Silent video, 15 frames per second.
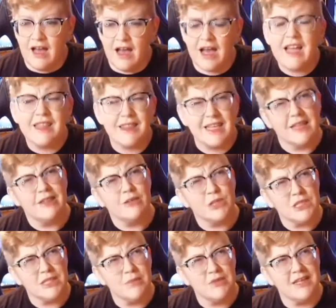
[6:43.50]
I think there
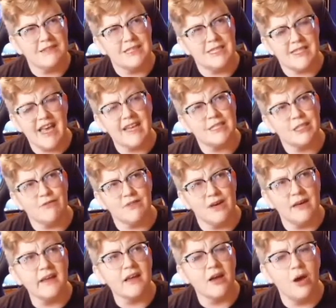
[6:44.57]
is something
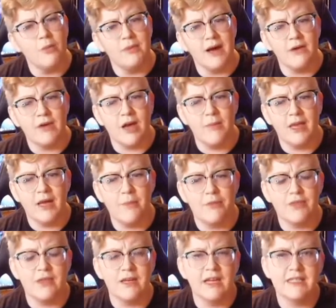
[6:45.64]
satisfying about coming up
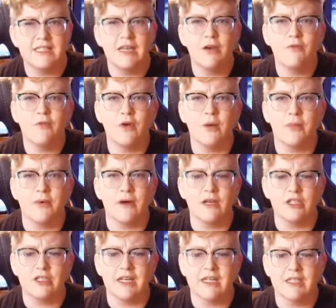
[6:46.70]
with an idea for a
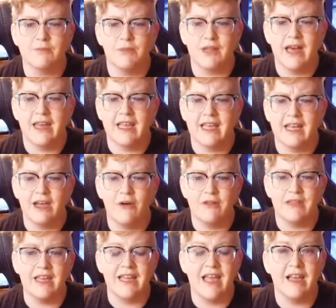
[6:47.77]
project, planning it out, and
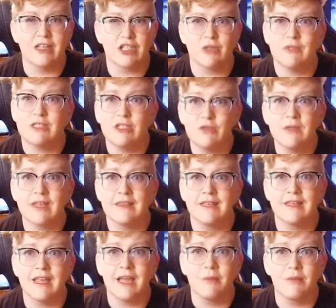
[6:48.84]
then actually doing the
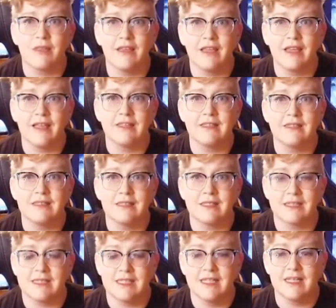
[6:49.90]
damn thing and
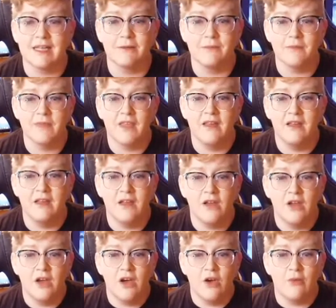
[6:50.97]
succeeding.
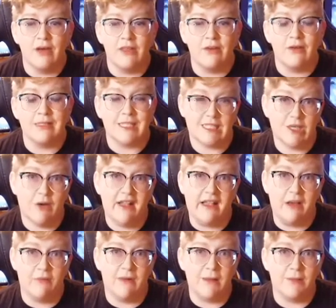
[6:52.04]
Whether it's sewing
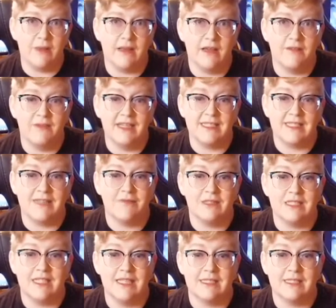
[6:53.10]
a replica of a
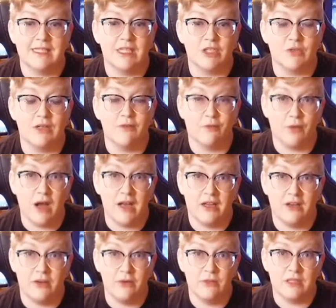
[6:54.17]
17th century frock
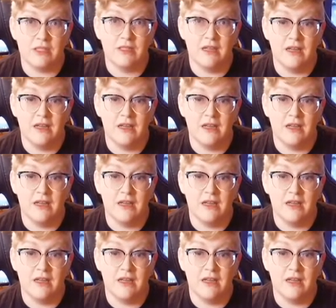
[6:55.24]
coat,